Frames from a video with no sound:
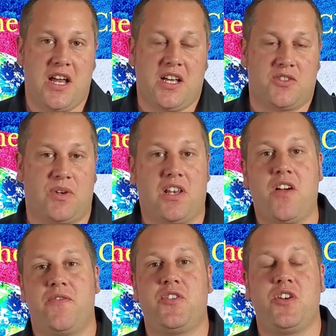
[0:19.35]
So we'd
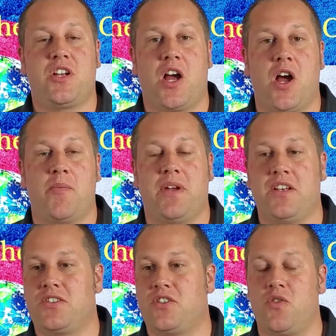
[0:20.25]
love for you to come.
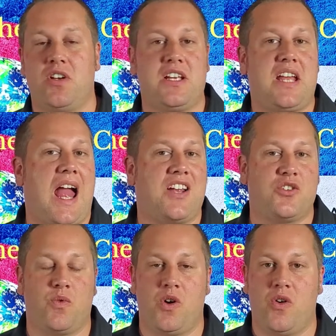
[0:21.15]
It's totally
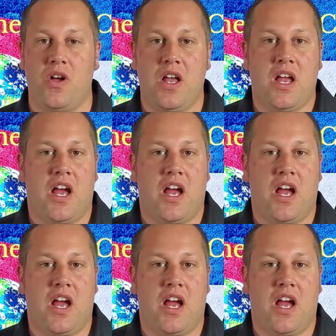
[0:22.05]
casual.